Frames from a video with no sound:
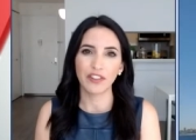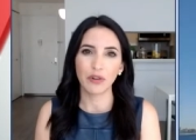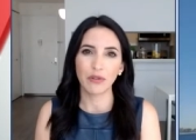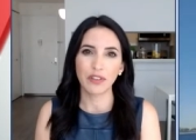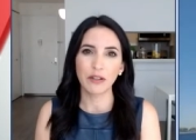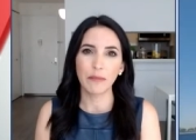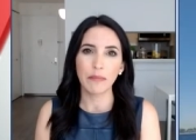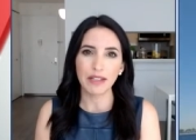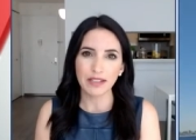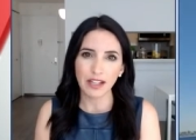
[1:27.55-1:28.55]
you know, the
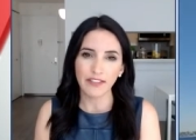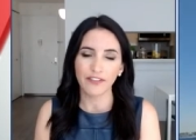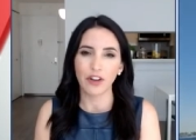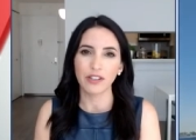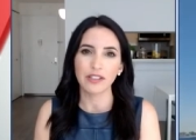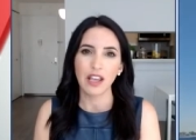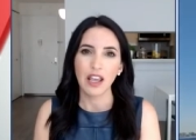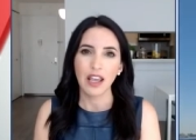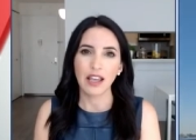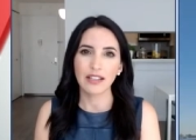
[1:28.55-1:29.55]
domestic front
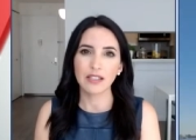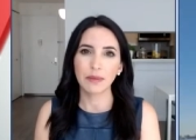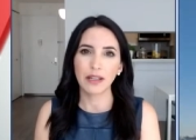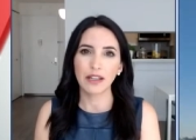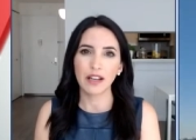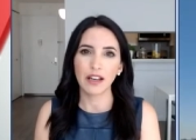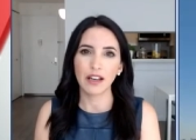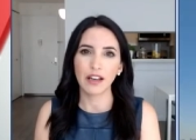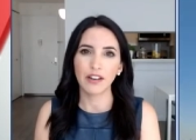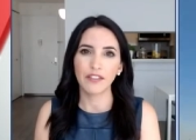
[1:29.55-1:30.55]
has been
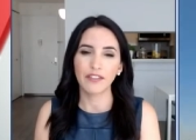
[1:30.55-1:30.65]
uh,